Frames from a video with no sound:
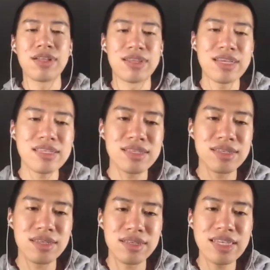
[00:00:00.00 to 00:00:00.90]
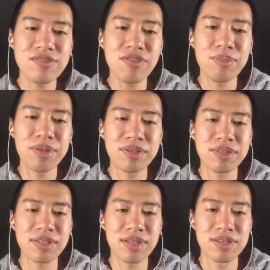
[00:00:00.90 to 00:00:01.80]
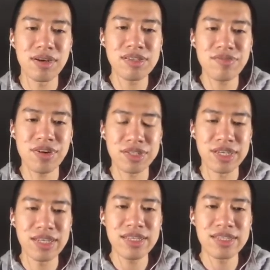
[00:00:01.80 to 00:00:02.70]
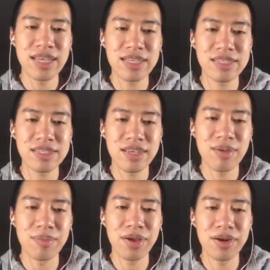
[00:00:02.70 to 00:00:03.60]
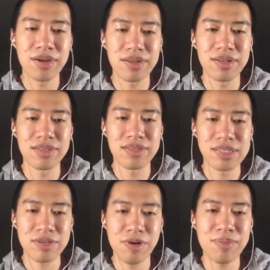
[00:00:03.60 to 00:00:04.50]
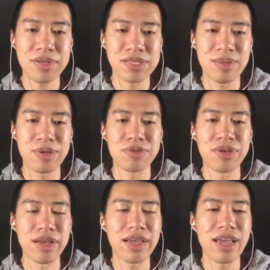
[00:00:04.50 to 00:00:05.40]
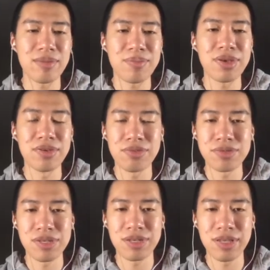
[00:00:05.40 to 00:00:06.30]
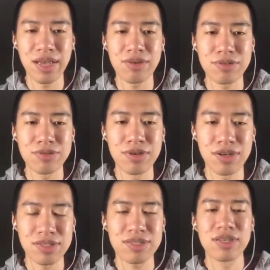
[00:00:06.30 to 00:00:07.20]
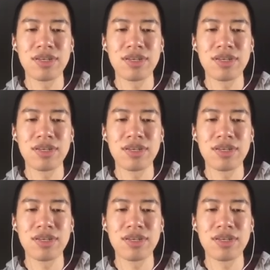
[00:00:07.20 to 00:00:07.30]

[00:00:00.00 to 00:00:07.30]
Let's formulate the loss function that compare the discrepancy between A and B using L2 loss.